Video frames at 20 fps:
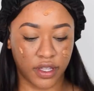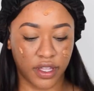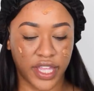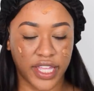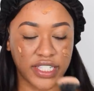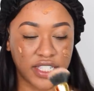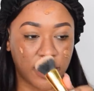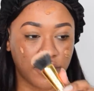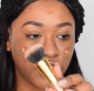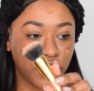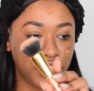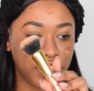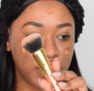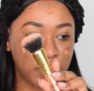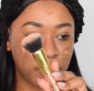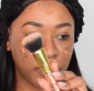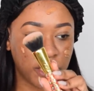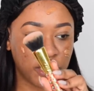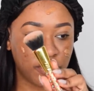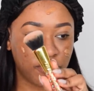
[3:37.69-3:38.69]
Okay, so I've got
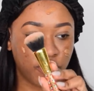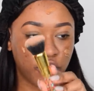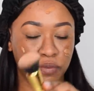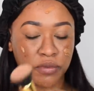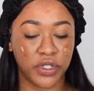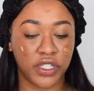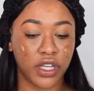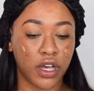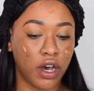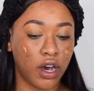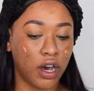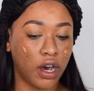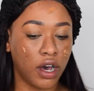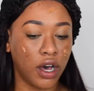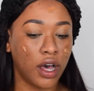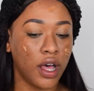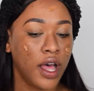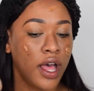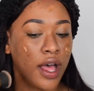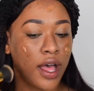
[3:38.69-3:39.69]
this brush from
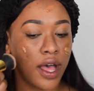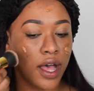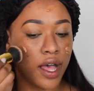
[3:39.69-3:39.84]
Tarte,